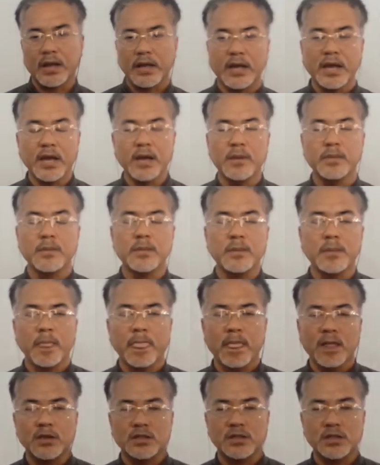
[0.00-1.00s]
game,
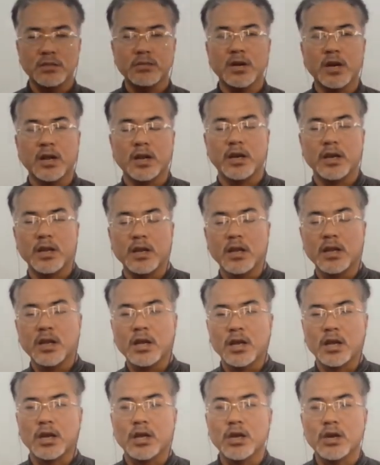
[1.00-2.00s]
similarly
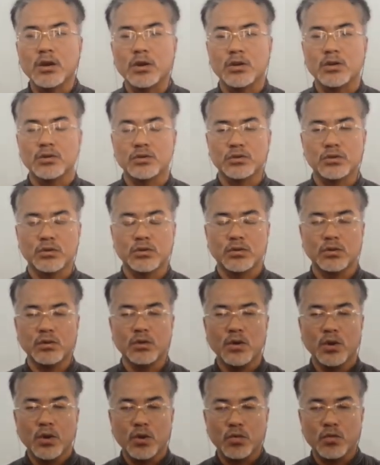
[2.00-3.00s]
here also
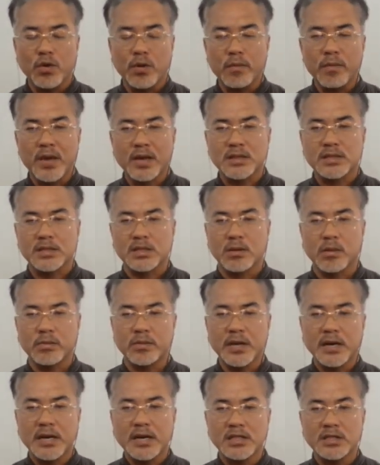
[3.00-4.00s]
we make some of the
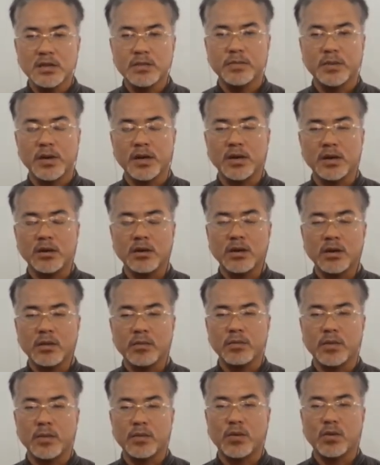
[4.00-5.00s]
discipline
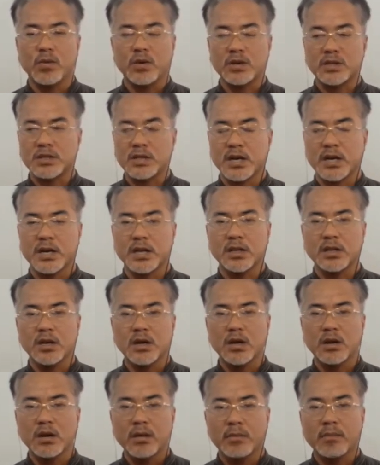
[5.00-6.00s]
before studying the
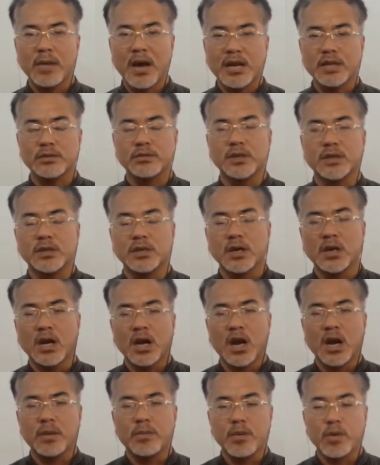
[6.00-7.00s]
management
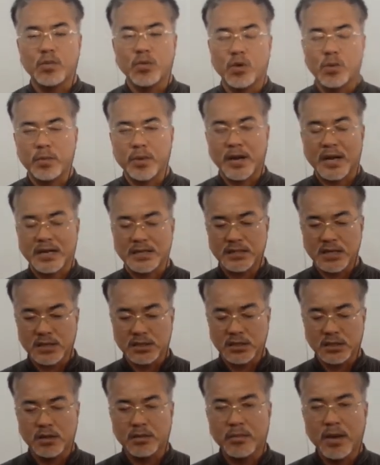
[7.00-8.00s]
and before practicing
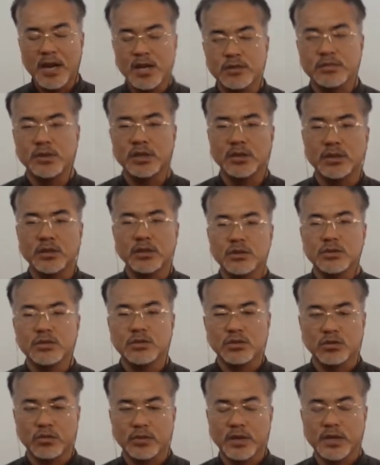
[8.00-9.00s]
the management.
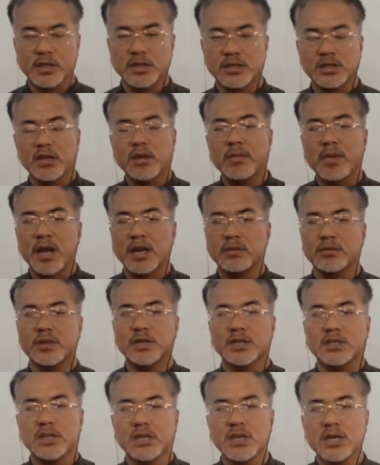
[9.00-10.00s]
So we can say management
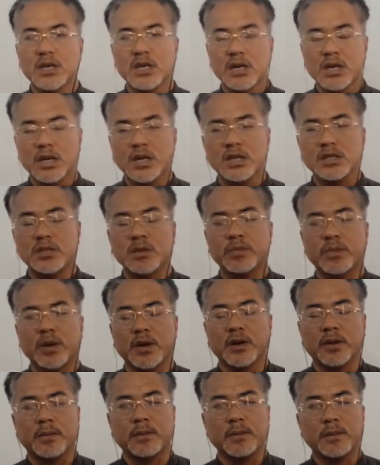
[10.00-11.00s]
is a discipline.
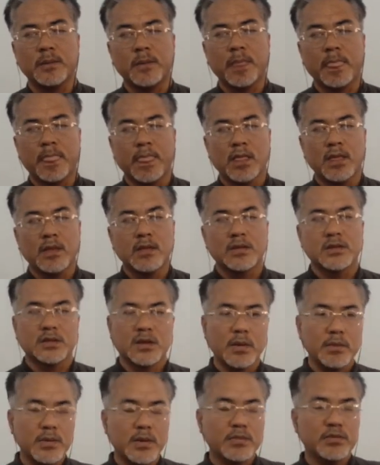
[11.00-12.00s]

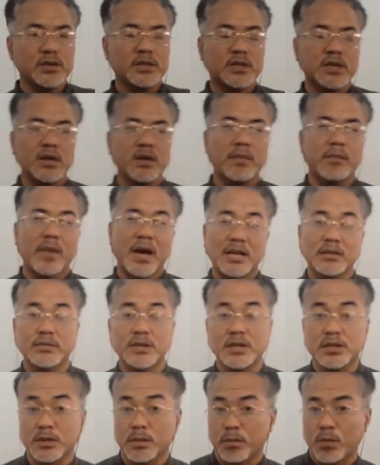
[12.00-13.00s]
Some people say management
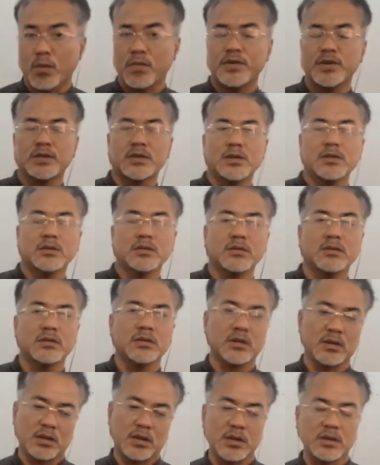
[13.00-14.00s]
is a profession.
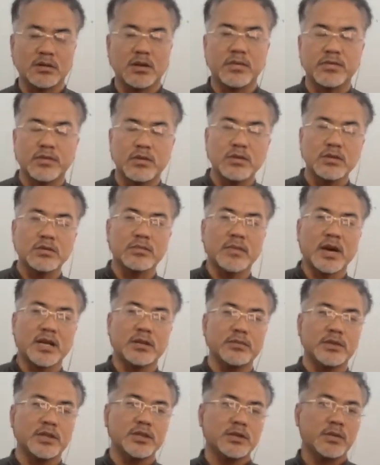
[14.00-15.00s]
Yes, of course,
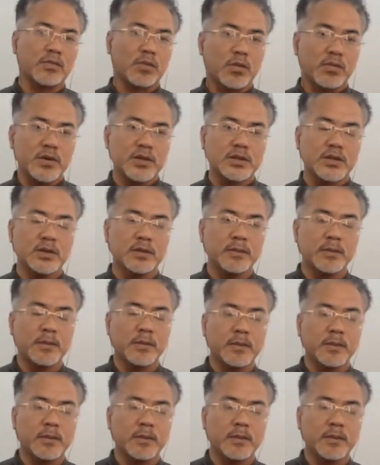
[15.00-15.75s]
management is a profession.